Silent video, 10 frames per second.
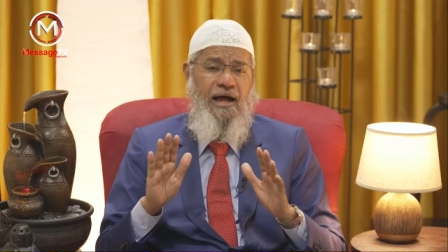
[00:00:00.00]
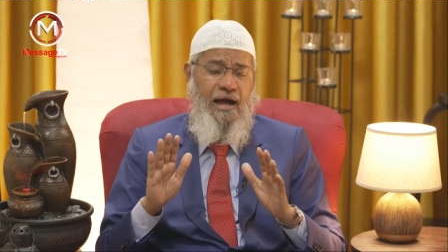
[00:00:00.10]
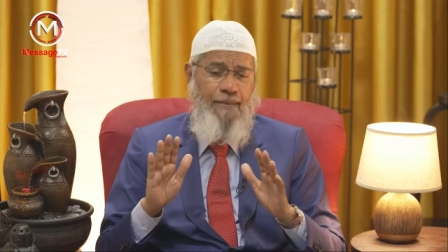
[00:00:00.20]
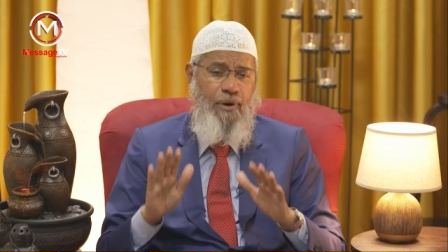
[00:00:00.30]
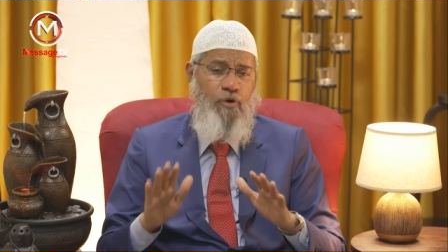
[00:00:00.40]

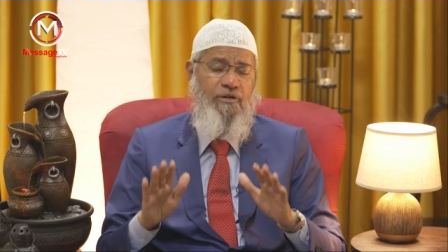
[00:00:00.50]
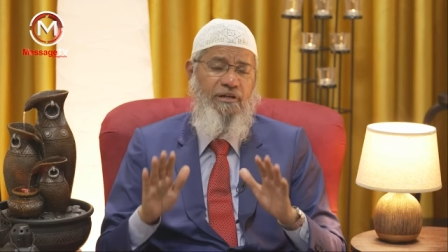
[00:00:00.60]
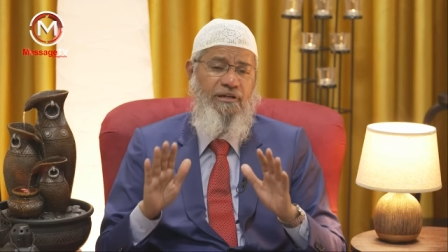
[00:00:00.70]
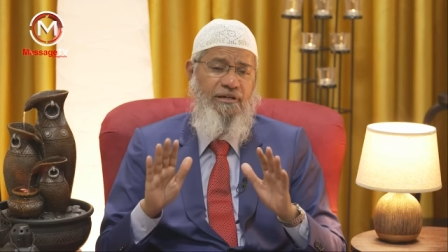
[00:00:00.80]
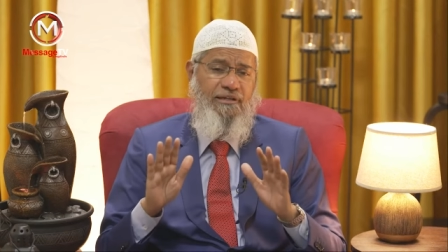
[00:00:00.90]
about
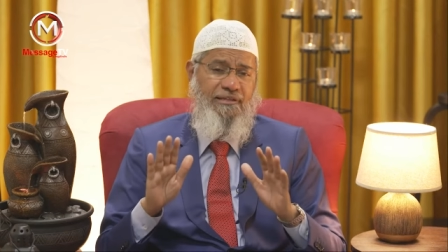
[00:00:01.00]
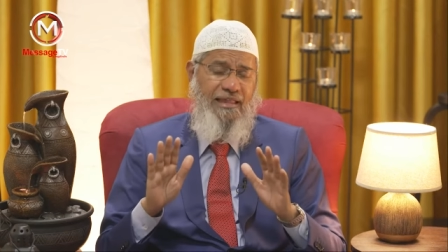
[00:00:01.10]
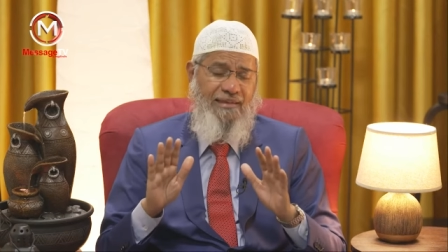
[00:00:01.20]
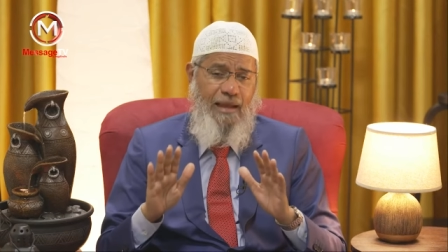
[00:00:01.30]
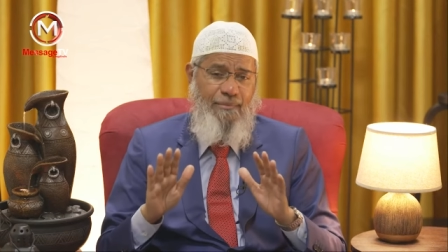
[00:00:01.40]
the
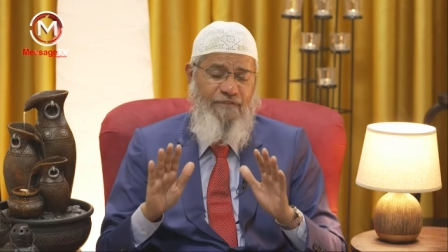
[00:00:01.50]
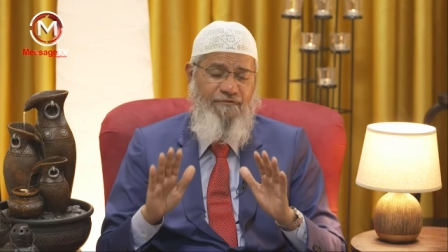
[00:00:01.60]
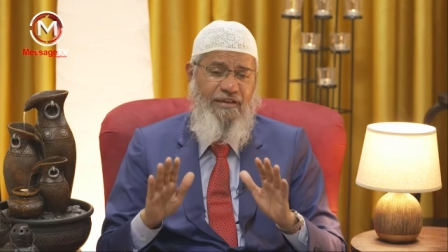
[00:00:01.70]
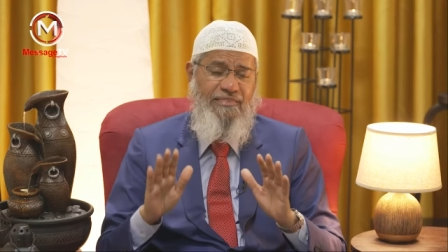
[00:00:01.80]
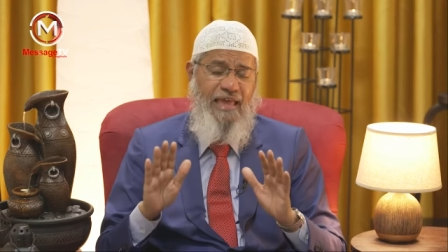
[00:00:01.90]
Islamic
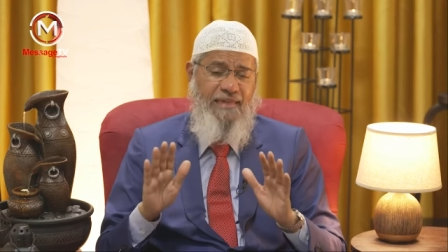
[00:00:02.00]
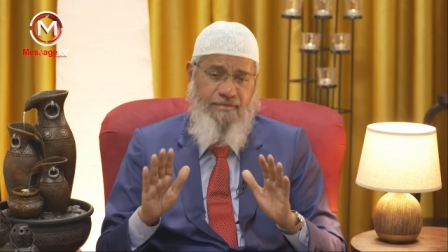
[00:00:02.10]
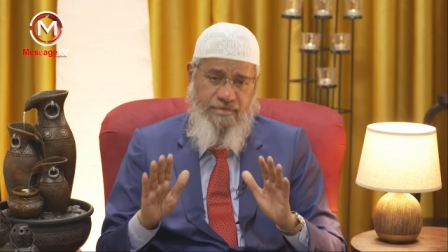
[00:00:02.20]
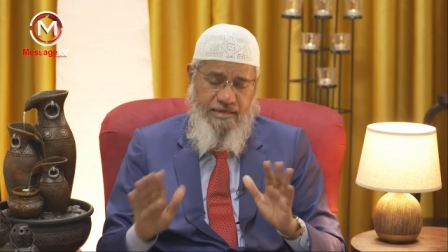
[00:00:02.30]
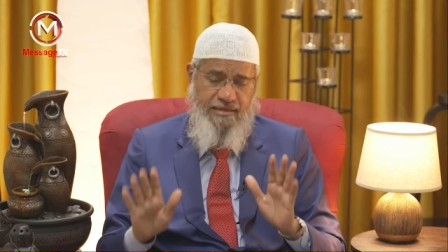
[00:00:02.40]
faith as
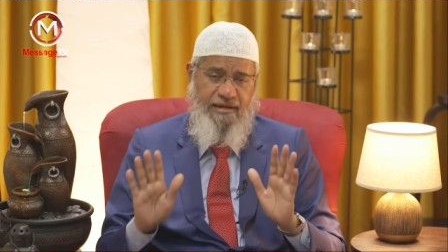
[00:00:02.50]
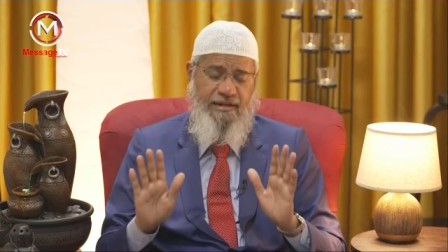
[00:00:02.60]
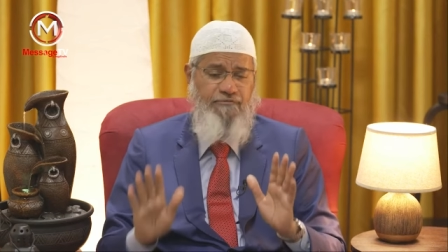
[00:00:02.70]
a secret. It's